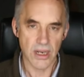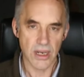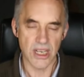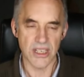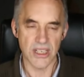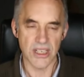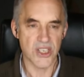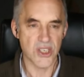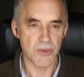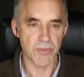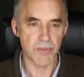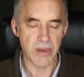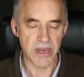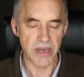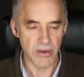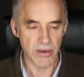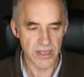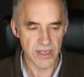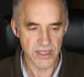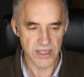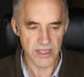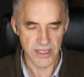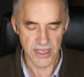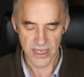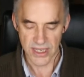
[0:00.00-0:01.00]

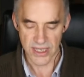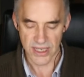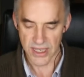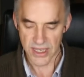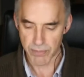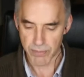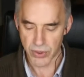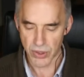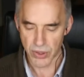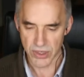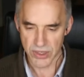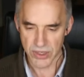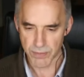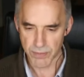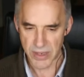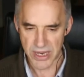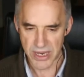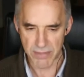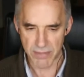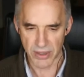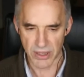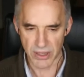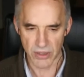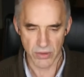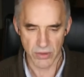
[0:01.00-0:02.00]
conspiracy that puts
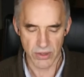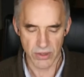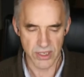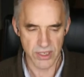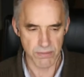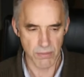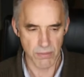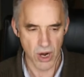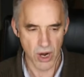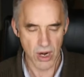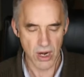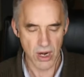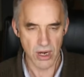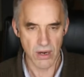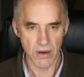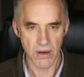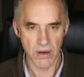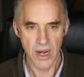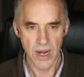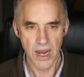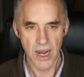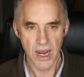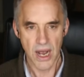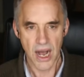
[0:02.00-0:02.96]
people who are smarter